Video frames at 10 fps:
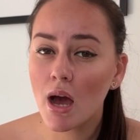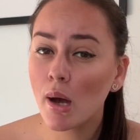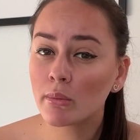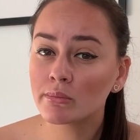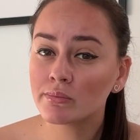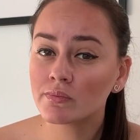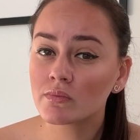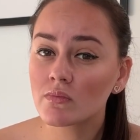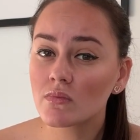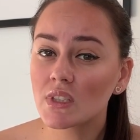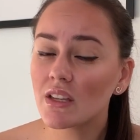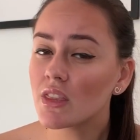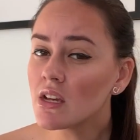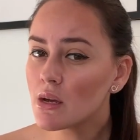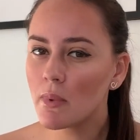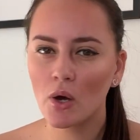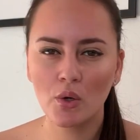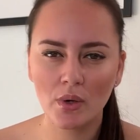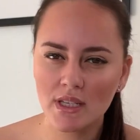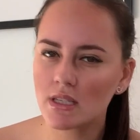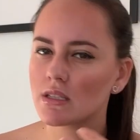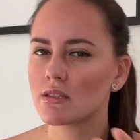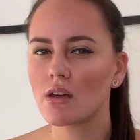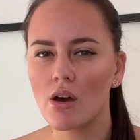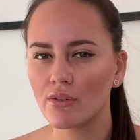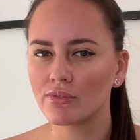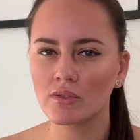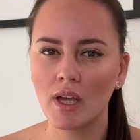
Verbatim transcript: um, they think about crazy stuff